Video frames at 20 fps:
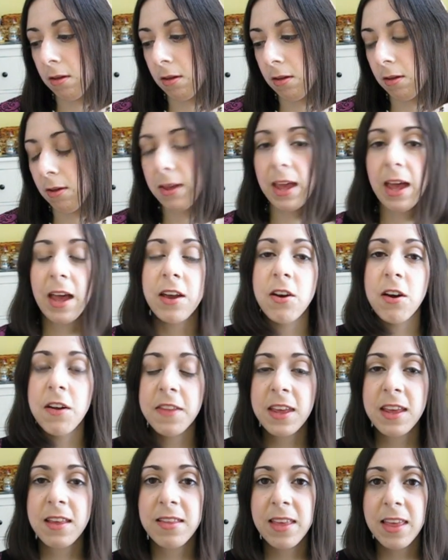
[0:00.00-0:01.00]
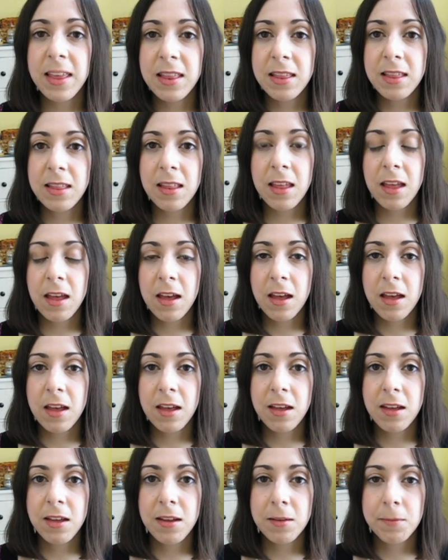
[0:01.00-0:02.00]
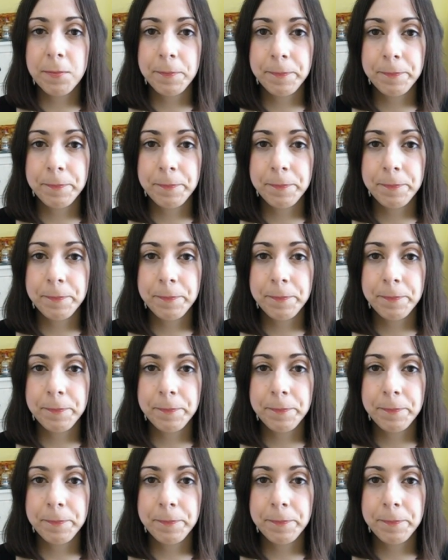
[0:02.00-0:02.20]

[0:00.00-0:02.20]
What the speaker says: Oh yeah, I got these in. I